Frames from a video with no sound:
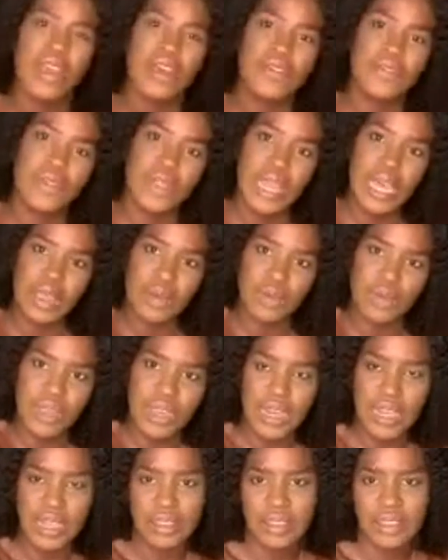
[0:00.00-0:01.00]
I feel like
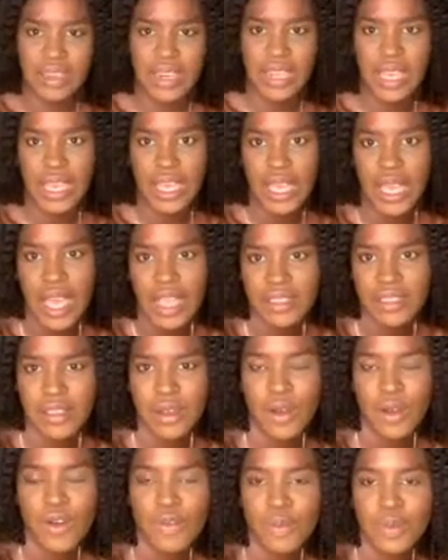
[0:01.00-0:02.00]
real estate has a
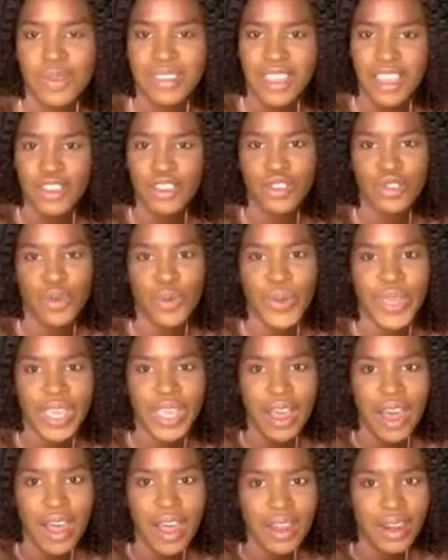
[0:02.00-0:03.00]
lot of potential in
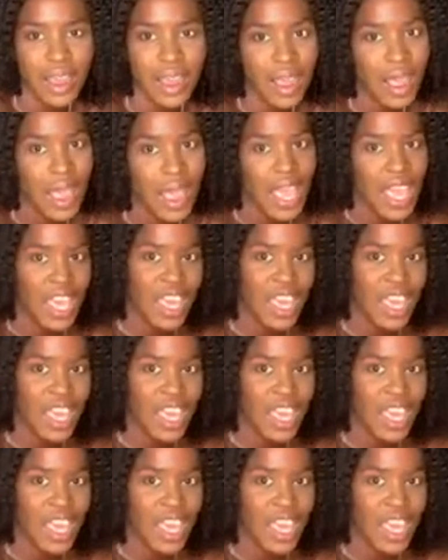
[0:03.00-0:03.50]
Ghana,